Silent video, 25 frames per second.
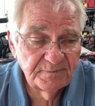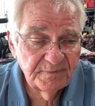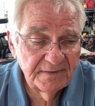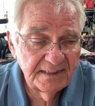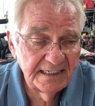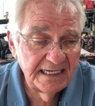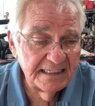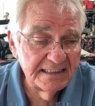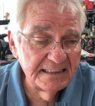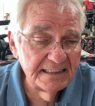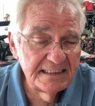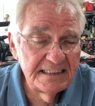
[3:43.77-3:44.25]

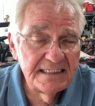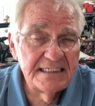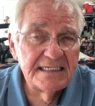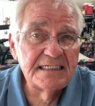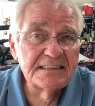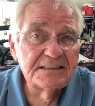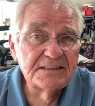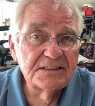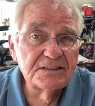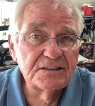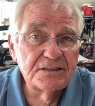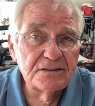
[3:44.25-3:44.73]
Now the
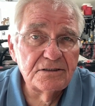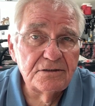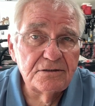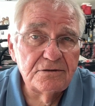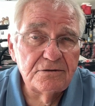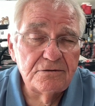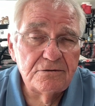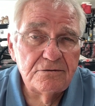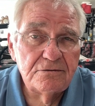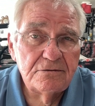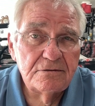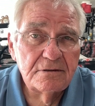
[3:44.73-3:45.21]

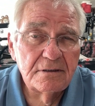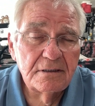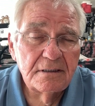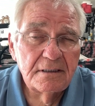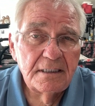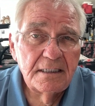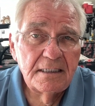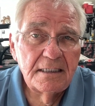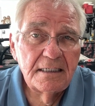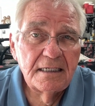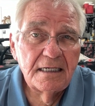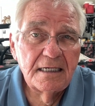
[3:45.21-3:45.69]
ES2
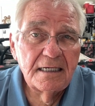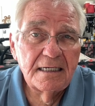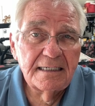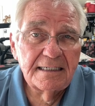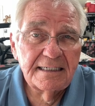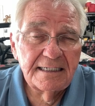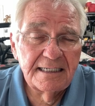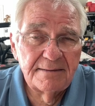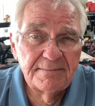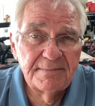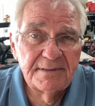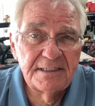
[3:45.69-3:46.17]

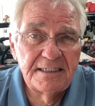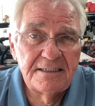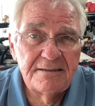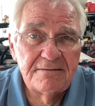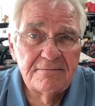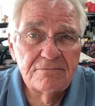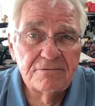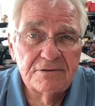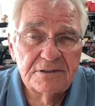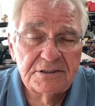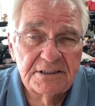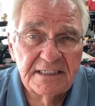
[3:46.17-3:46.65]

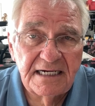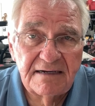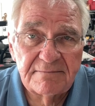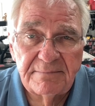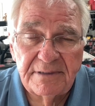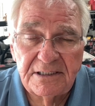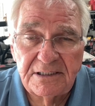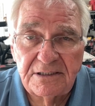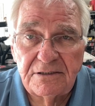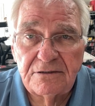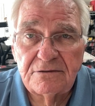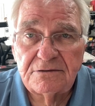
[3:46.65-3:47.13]
Lemoni, which I've
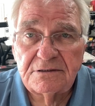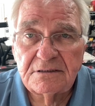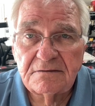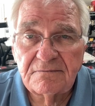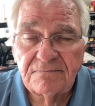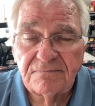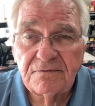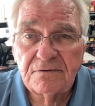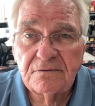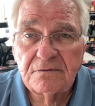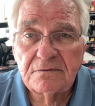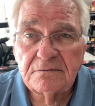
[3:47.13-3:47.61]
been using
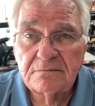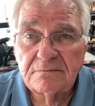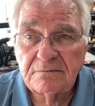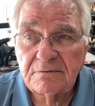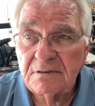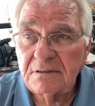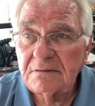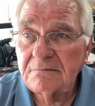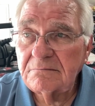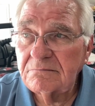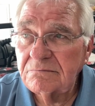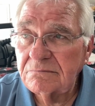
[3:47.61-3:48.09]
for
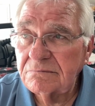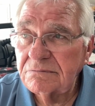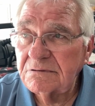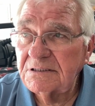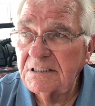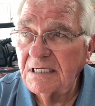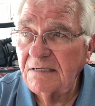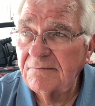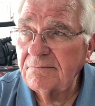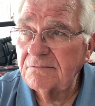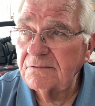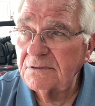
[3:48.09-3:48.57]

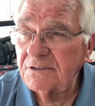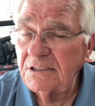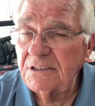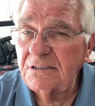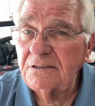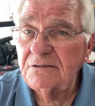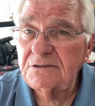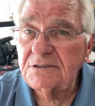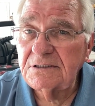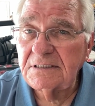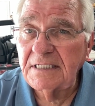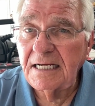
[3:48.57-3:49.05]
several
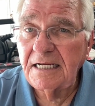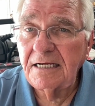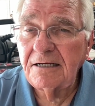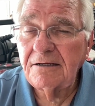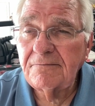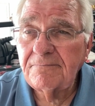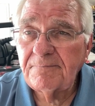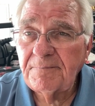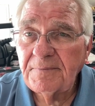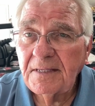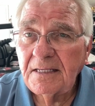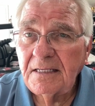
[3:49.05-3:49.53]
years
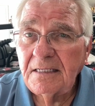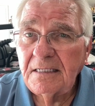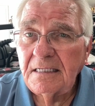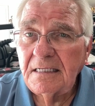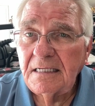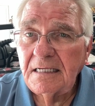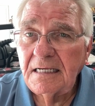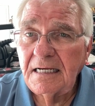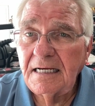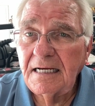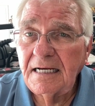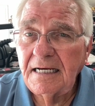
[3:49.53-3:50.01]
now,
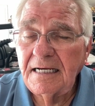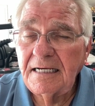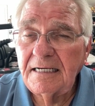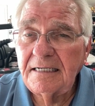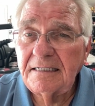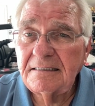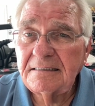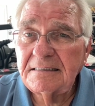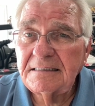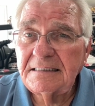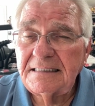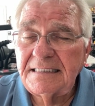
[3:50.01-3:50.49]

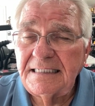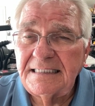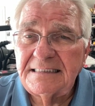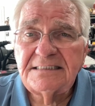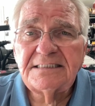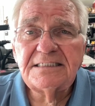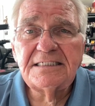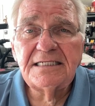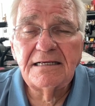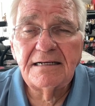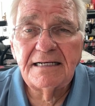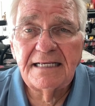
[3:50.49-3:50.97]
it
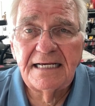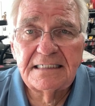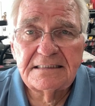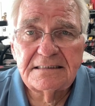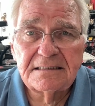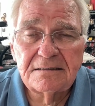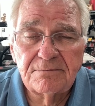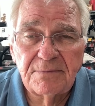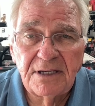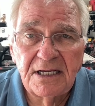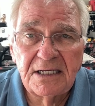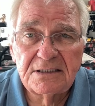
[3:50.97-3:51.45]
still has
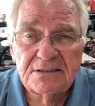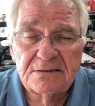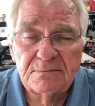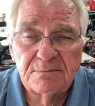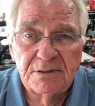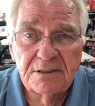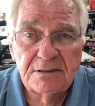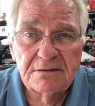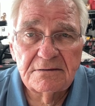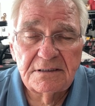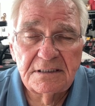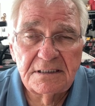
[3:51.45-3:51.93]
some
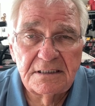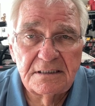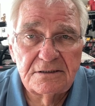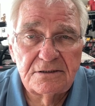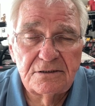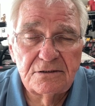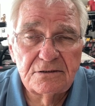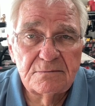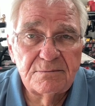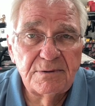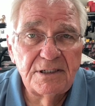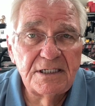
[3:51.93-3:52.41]
manageability
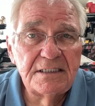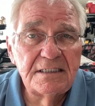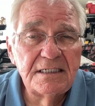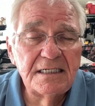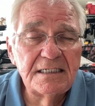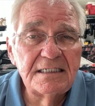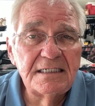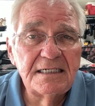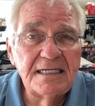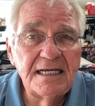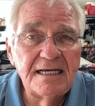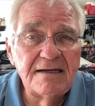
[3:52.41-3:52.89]
issues, but it
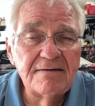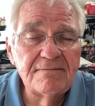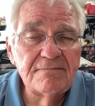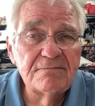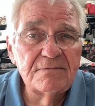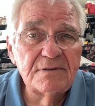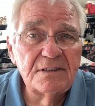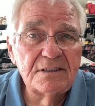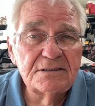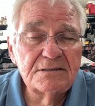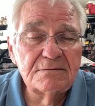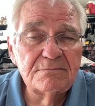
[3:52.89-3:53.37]
doesn't
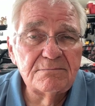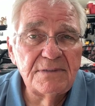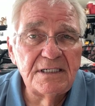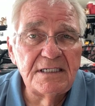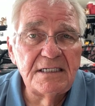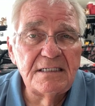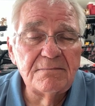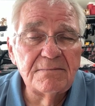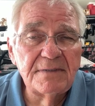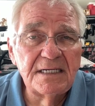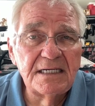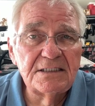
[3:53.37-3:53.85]
have as
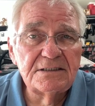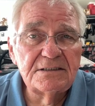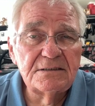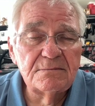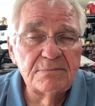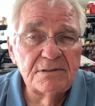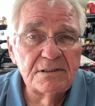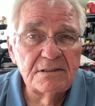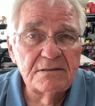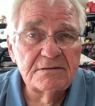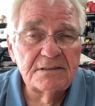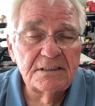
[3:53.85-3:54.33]
many
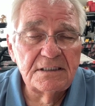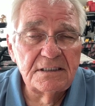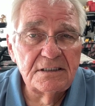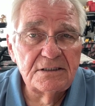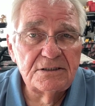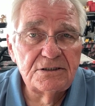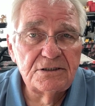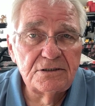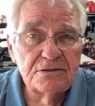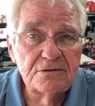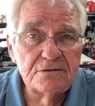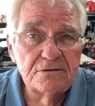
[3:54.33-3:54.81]
manageability
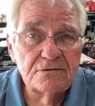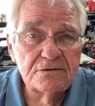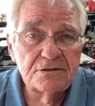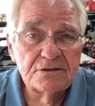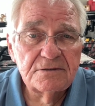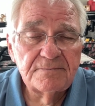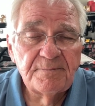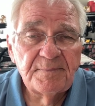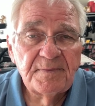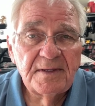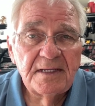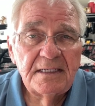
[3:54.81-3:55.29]
issues
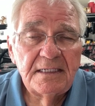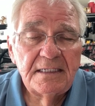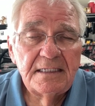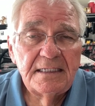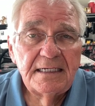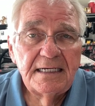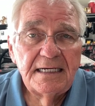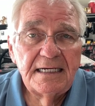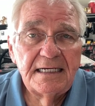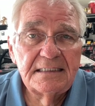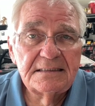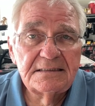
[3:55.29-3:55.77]

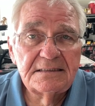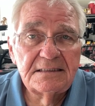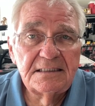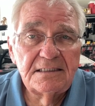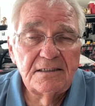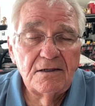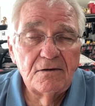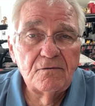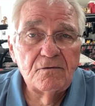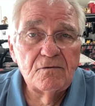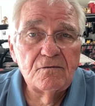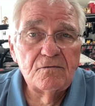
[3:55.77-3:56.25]
as
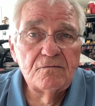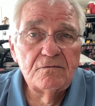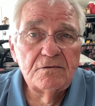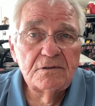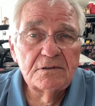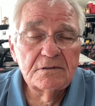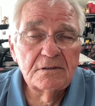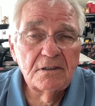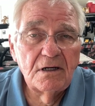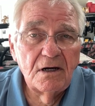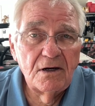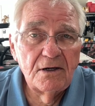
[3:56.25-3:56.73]
the old
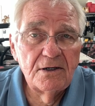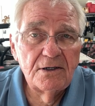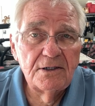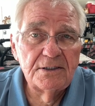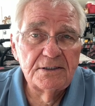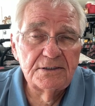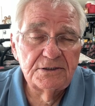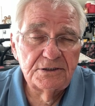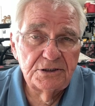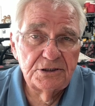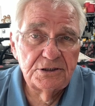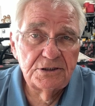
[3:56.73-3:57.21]

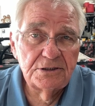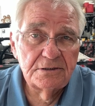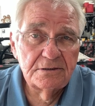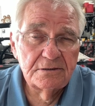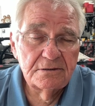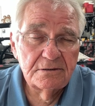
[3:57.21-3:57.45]
orange